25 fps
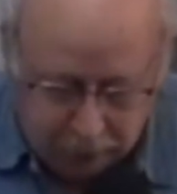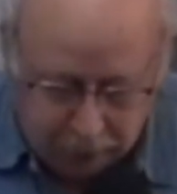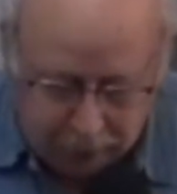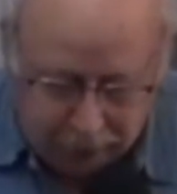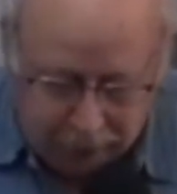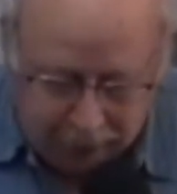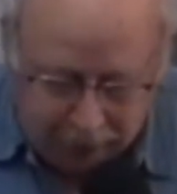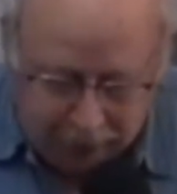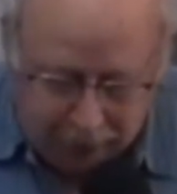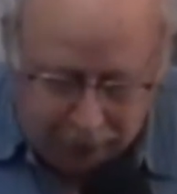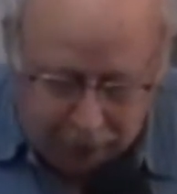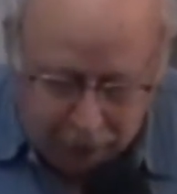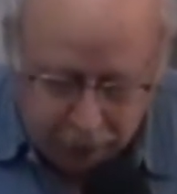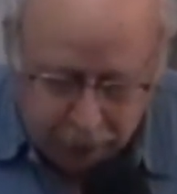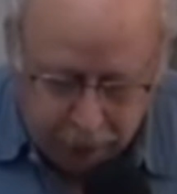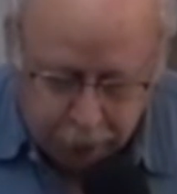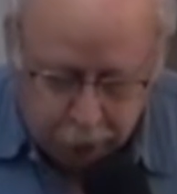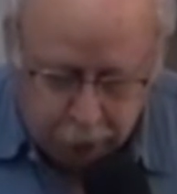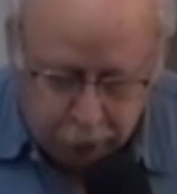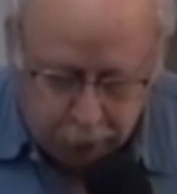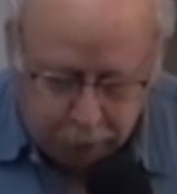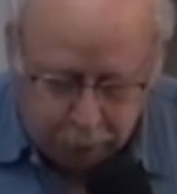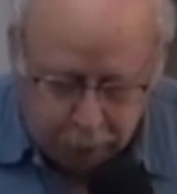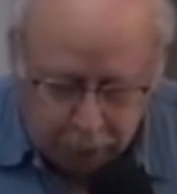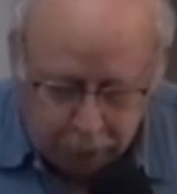How does
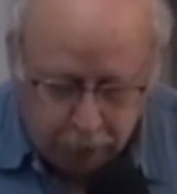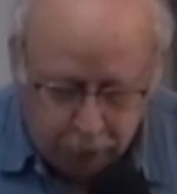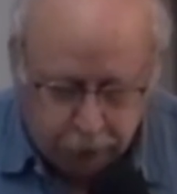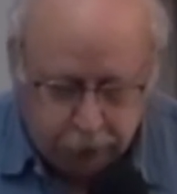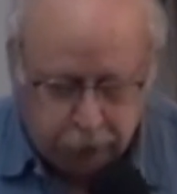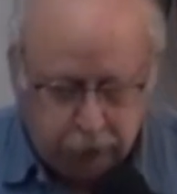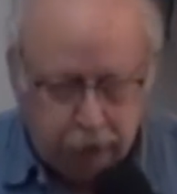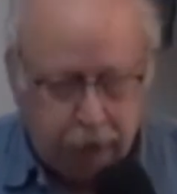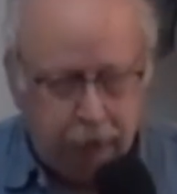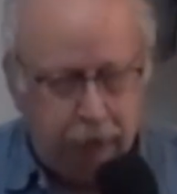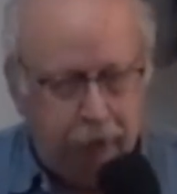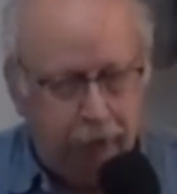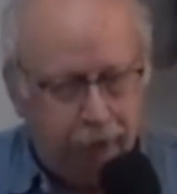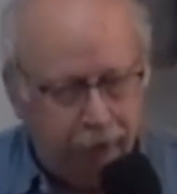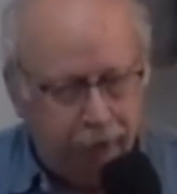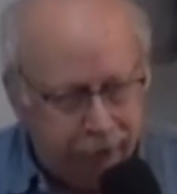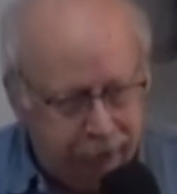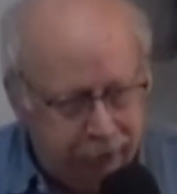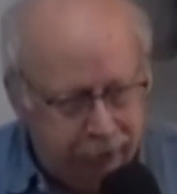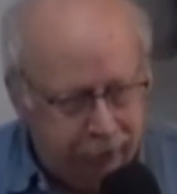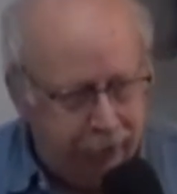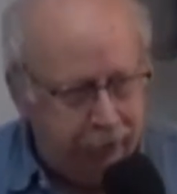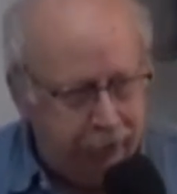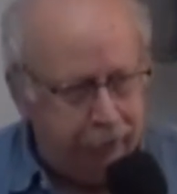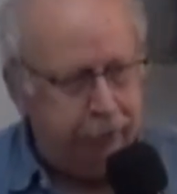a person
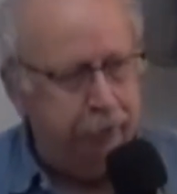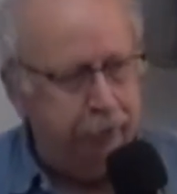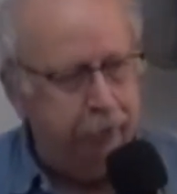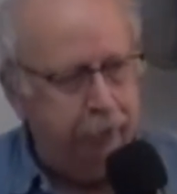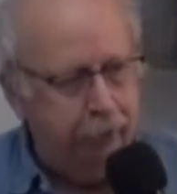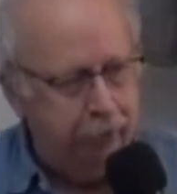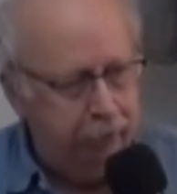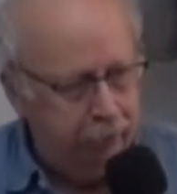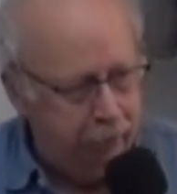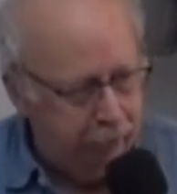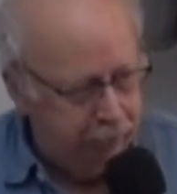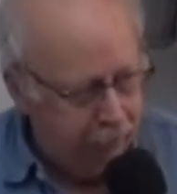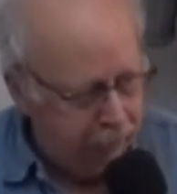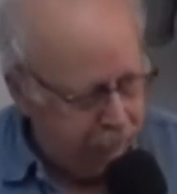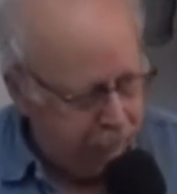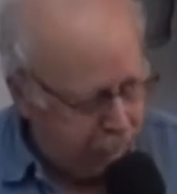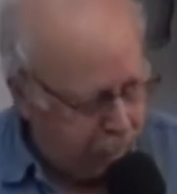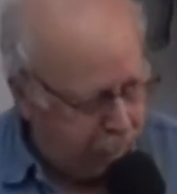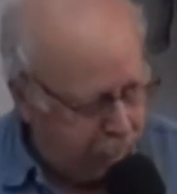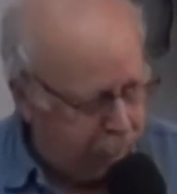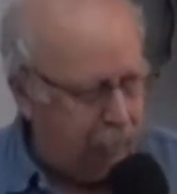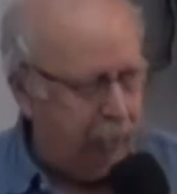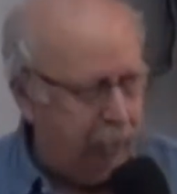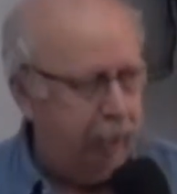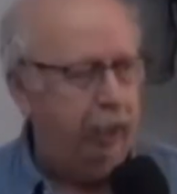get
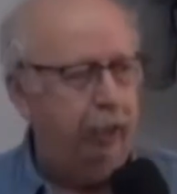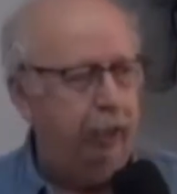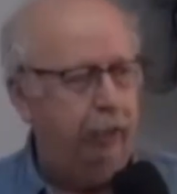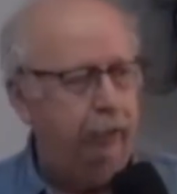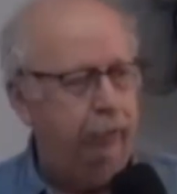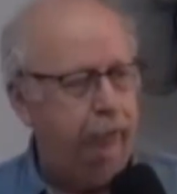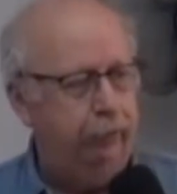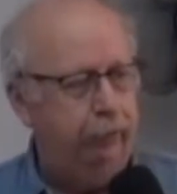saved?